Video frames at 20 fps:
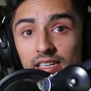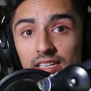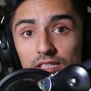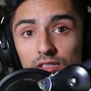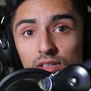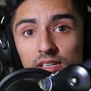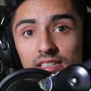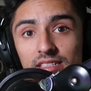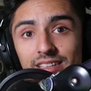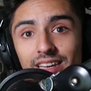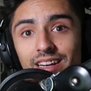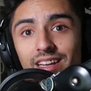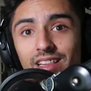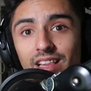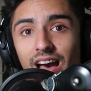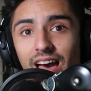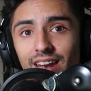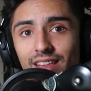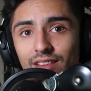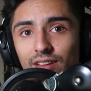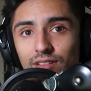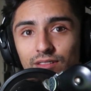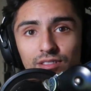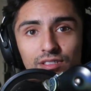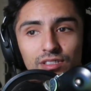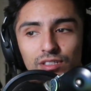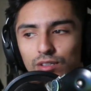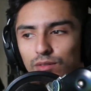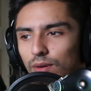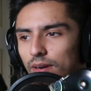He's, he's getting a lot of
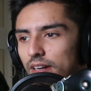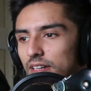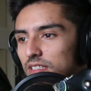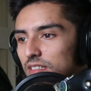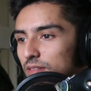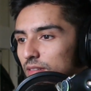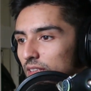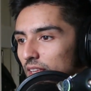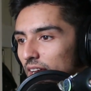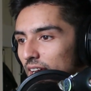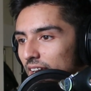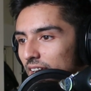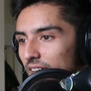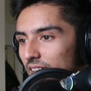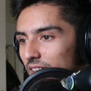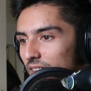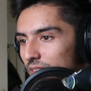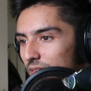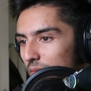those, dude, where it's like